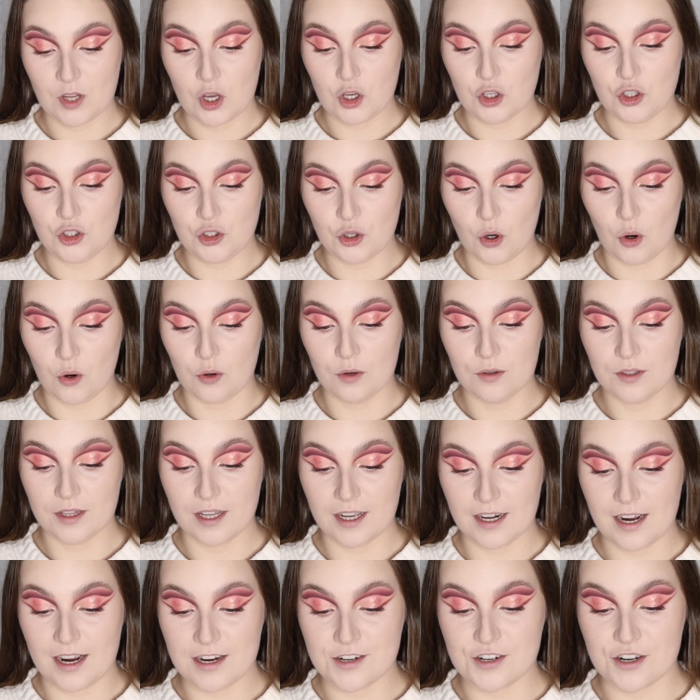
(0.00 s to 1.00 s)
yo,
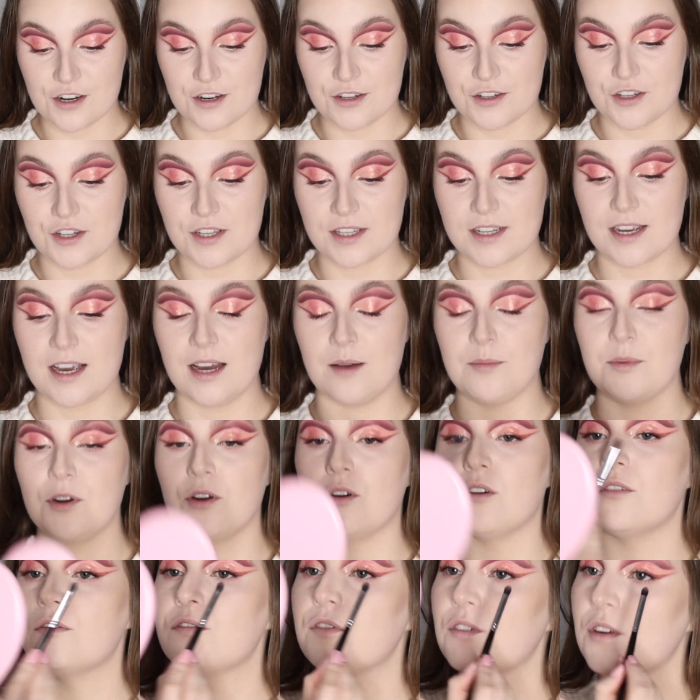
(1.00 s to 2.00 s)
that eyeshadow is just coming
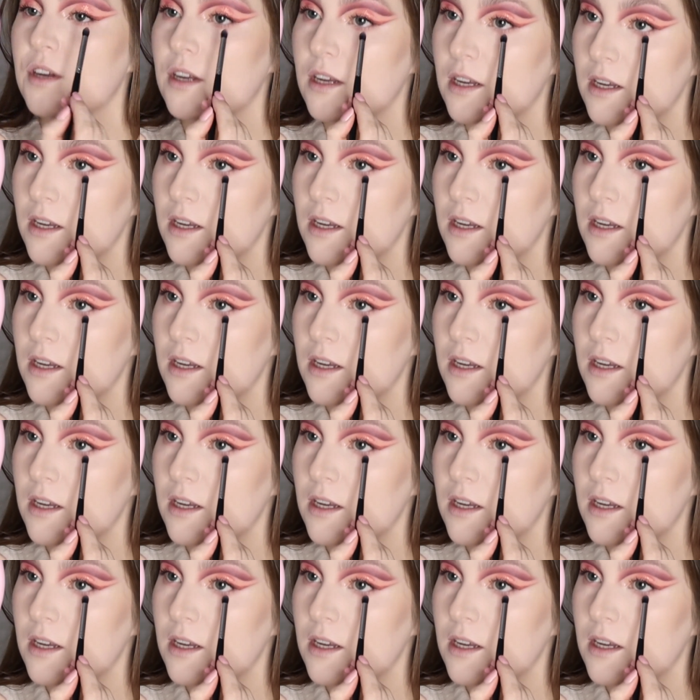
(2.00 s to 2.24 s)
off.